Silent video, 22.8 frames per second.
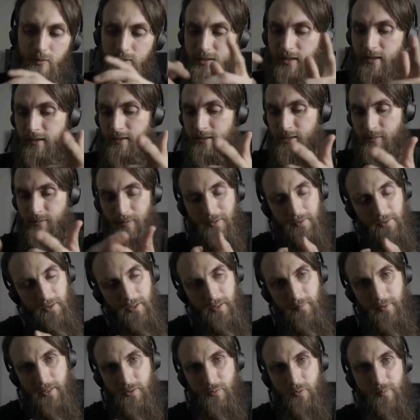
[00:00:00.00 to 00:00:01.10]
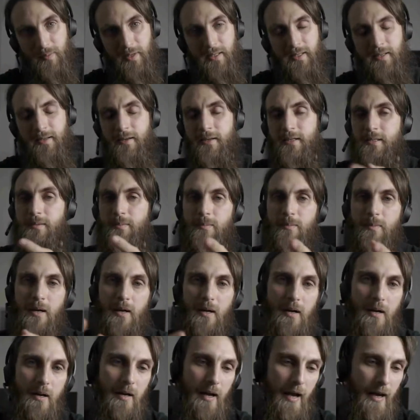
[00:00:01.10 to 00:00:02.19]
was I got to spend 30 minutes with my kids,
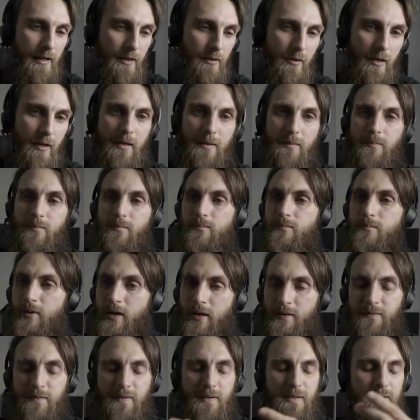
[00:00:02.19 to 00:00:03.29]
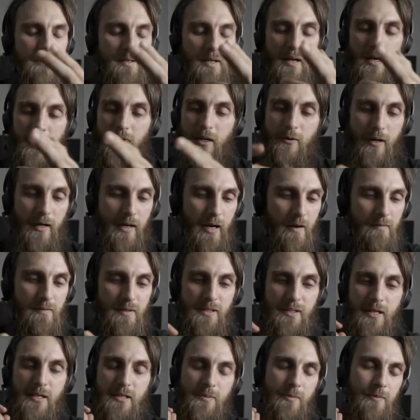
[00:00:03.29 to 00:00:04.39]
had a great breakfast, great
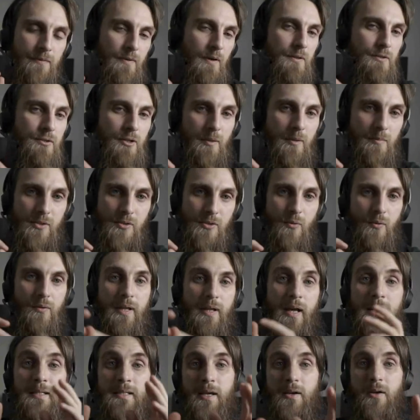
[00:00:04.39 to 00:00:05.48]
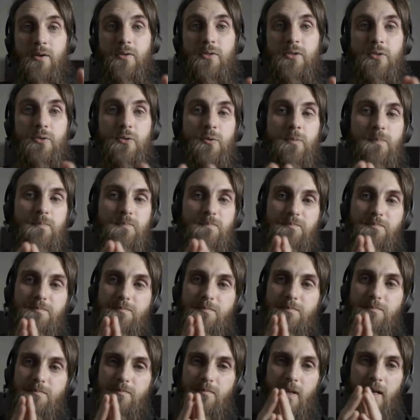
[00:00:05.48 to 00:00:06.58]
conversation before I took them to school. That tells you
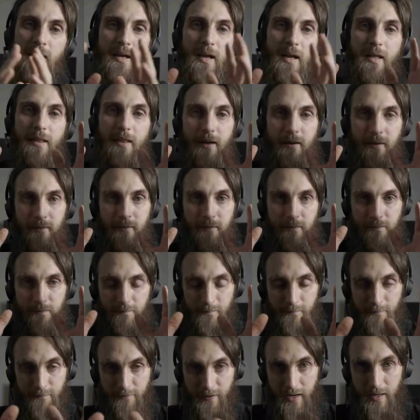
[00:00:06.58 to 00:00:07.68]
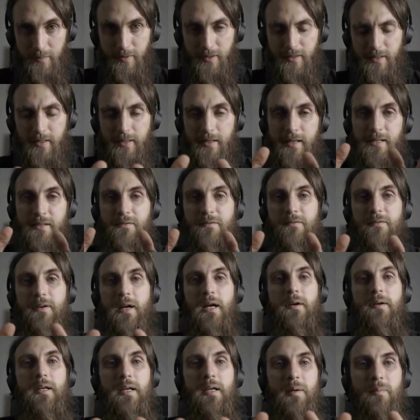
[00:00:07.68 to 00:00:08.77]
that family is
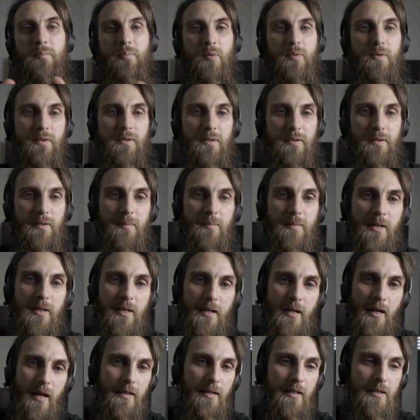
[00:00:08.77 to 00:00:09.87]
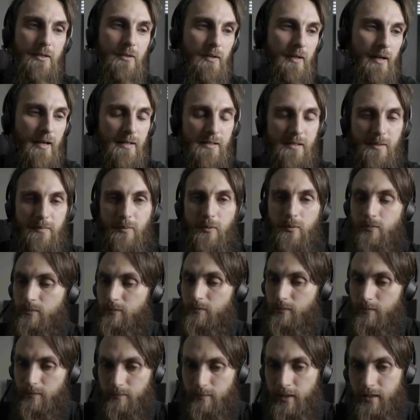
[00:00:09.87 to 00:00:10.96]
very important to them. And then you can ask them,
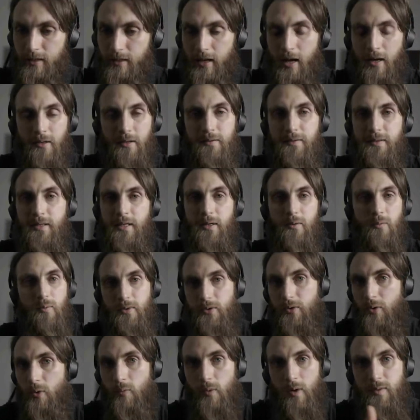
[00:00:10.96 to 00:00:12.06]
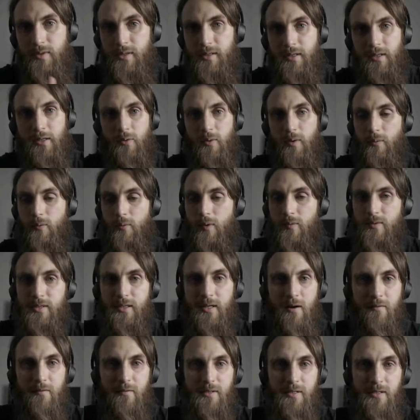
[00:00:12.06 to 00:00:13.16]
man, I'd love to hear, well, what was the
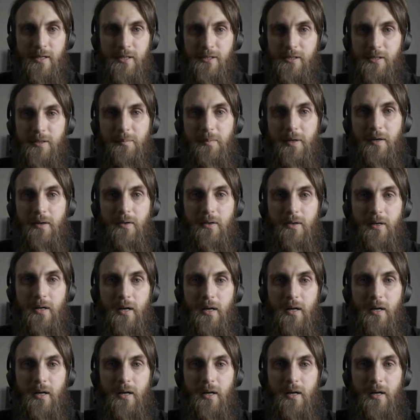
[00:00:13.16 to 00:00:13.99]
conversation about?